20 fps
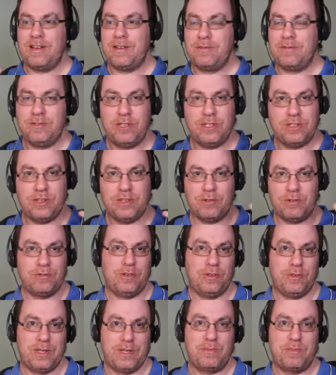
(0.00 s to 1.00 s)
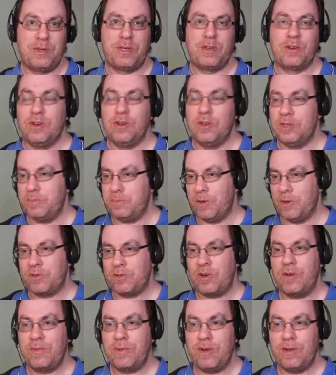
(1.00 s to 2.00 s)
Just don't do it, because both
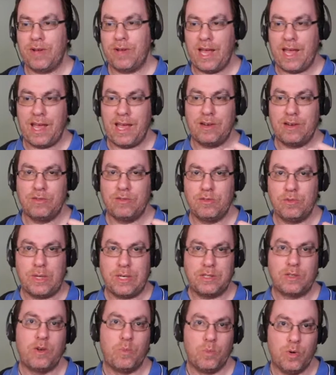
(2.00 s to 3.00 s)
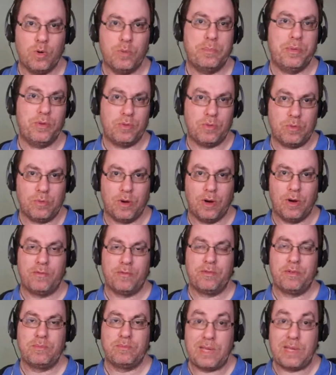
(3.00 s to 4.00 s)
Trovo and Twitch will boot you off,
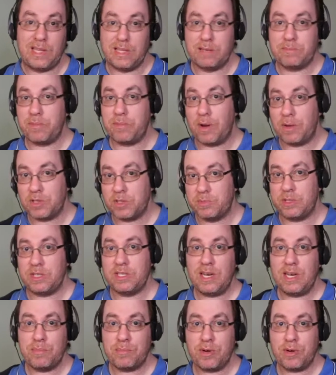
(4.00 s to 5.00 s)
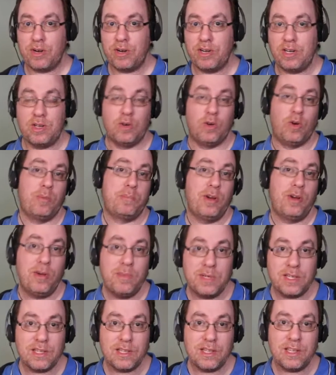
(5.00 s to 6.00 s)
either possibly temporarily or
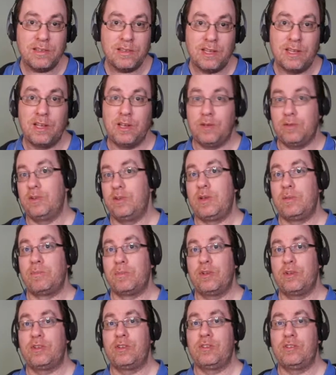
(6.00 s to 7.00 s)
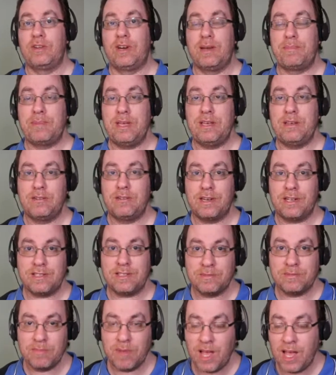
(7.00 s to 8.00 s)
permanently, including blocking your IP
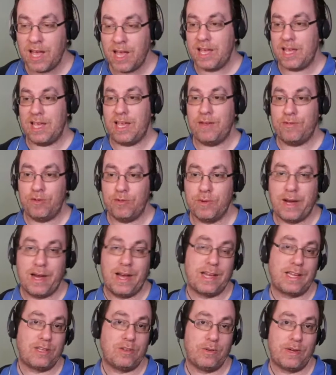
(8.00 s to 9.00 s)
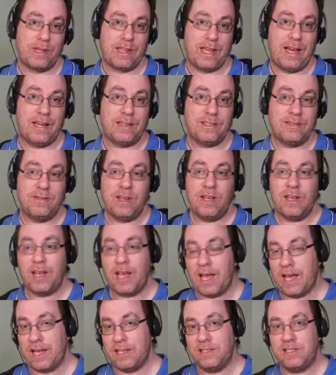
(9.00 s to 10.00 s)
address if you are doing that.
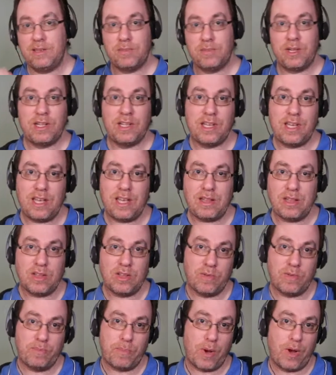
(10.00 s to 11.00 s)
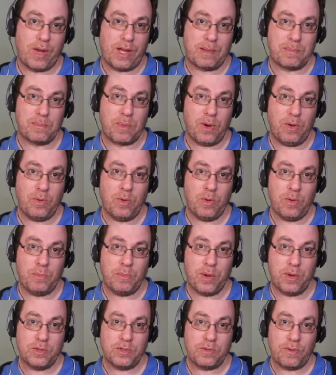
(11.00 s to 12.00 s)
And similarly, the buying
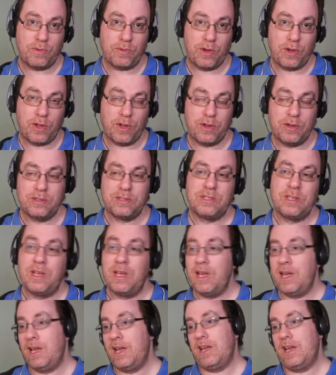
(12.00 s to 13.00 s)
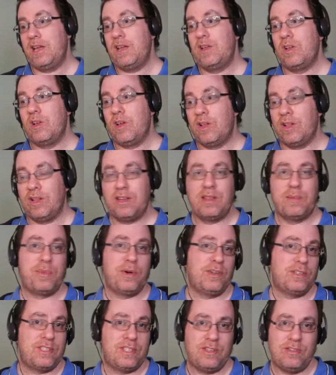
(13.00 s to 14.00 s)
bots for follows, a lot of the
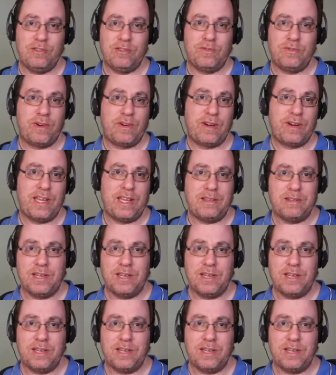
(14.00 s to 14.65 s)
bots use very